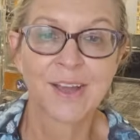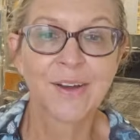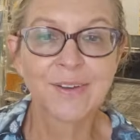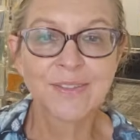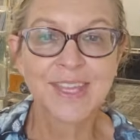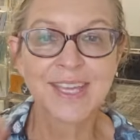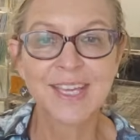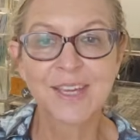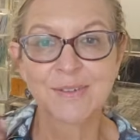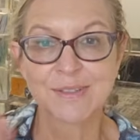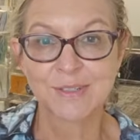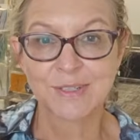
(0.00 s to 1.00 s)
Oh, thank you.
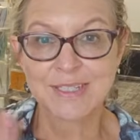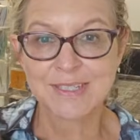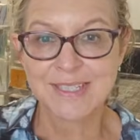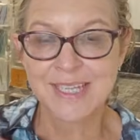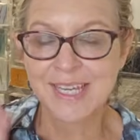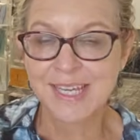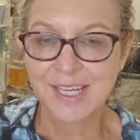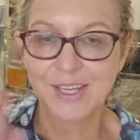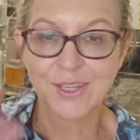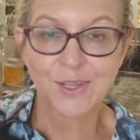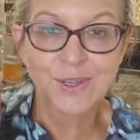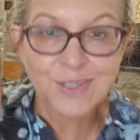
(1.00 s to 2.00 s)
It's good to see
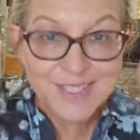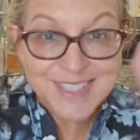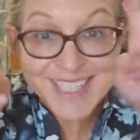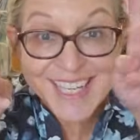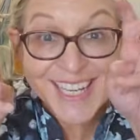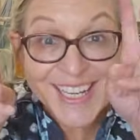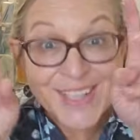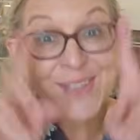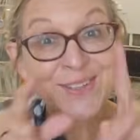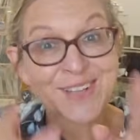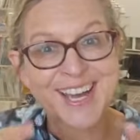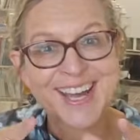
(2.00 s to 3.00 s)

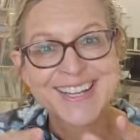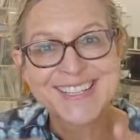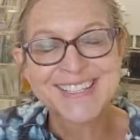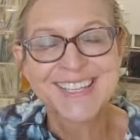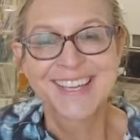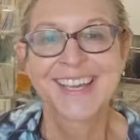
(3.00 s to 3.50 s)
you guys.